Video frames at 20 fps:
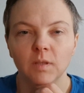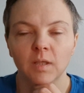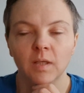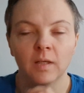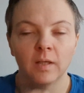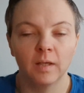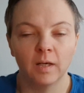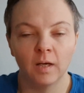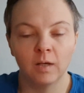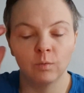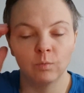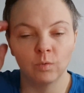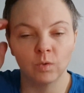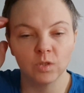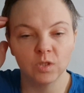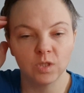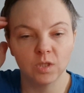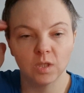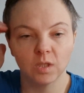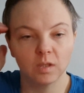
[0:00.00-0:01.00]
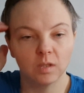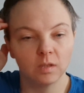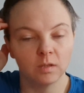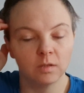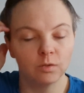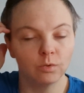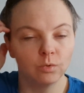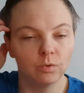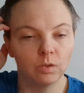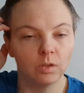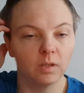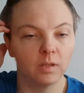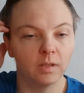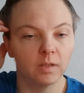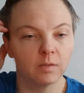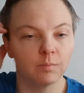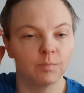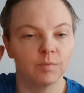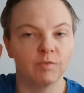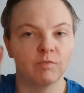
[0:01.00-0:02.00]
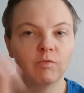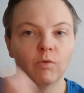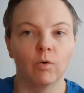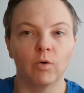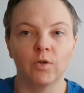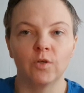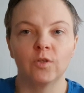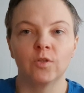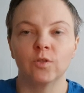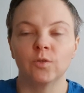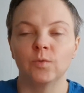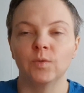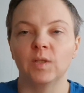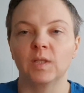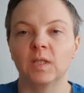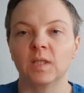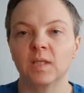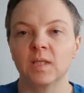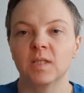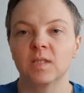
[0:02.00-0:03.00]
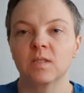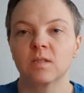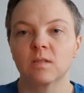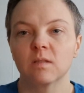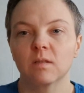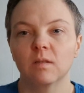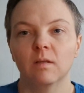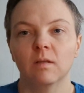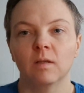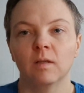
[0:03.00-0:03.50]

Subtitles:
I was gonna Google it before doing this